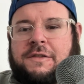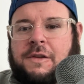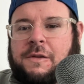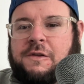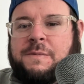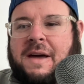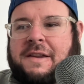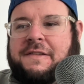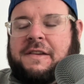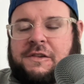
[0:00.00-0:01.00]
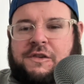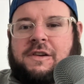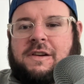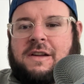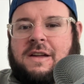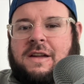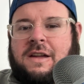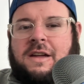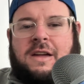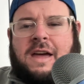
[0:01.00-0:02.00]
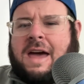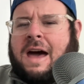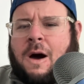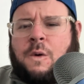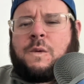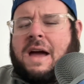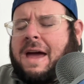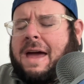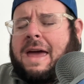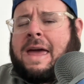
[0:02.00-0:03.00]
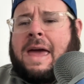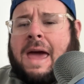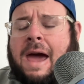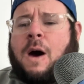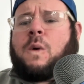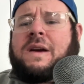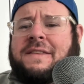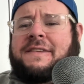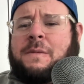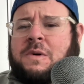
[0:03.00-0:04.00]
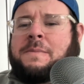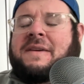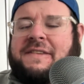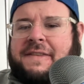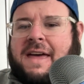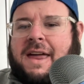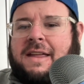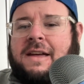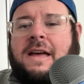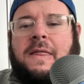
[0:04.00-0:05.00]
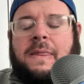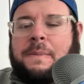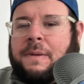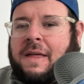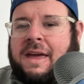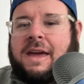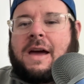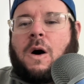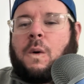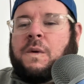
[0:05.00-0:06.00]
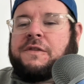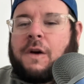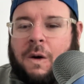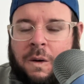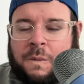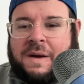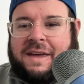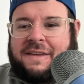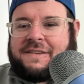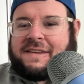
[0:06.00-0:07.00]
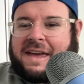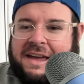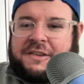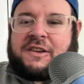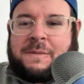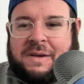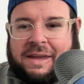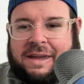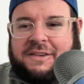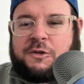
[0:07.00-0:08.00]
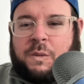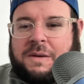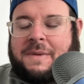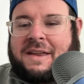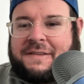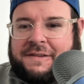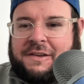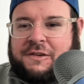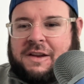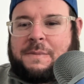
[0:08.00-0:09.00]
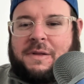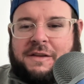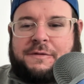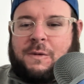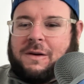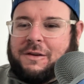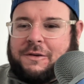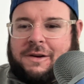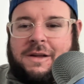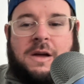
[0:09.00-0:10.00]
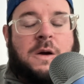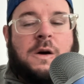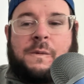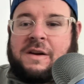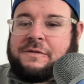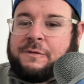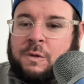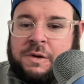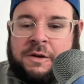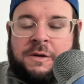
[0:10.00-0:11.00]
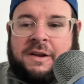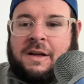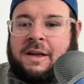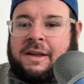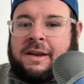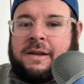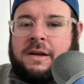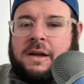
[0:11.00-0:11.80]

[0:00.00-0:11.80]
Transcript: to lose by decision. How can someone miss that? The play was always AJ McKee to win by decision at plus 400. Went a full unit on it.